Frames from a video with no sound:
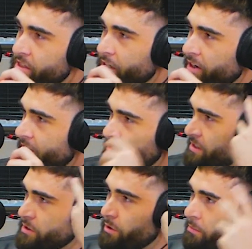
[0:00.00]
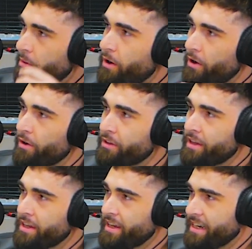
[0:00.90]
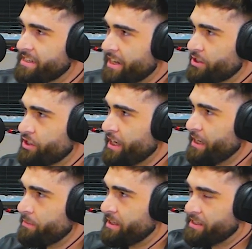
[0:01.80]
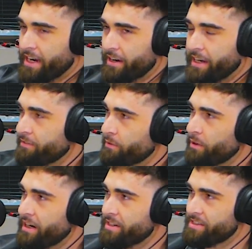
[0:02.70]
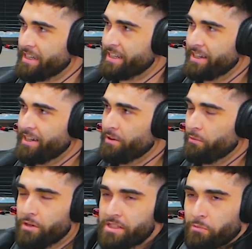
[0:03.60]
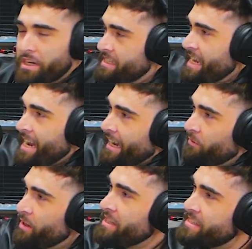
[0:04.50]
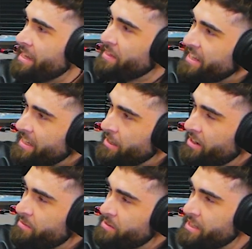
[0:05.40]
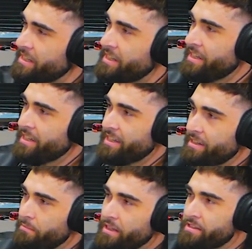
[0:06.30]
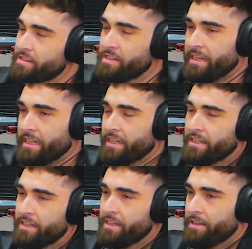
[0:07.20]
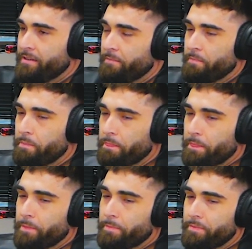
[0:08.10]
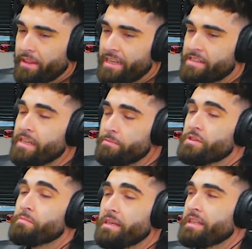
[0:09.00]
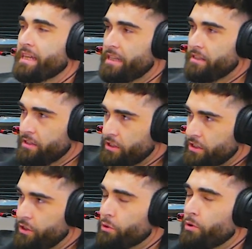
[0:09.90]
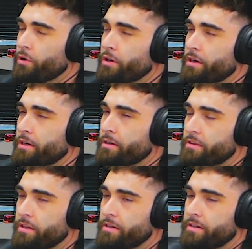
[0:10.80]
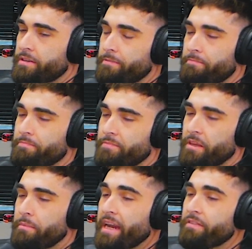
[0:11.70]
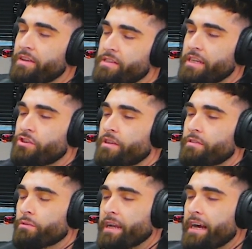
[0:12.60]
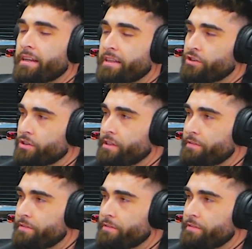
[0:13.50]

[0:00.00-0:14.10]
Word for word: cigarettes and he's going bald and he's out of shape and he's hairy everywhere. It's like, what's the what is that? What is that thing? You know what I'm saying? Mm. Because it's like, it seems to me that your the the manifestation of the reality that you're